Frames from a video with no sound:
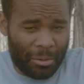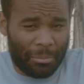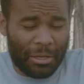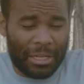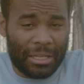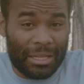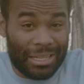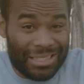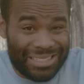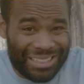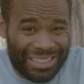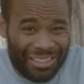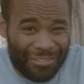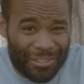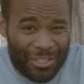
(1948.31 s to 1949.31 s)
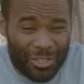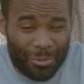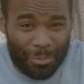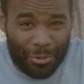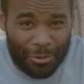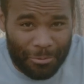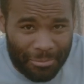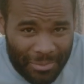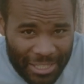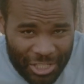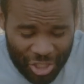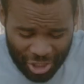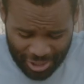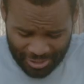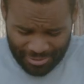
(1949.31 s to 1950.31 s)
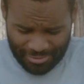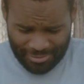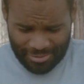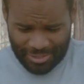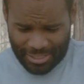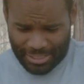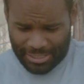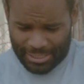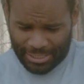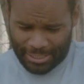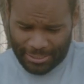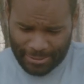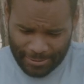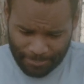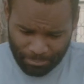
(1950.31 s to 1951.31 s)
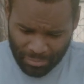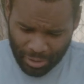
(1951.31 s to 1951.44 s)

but it doesn't give us a permission to sin.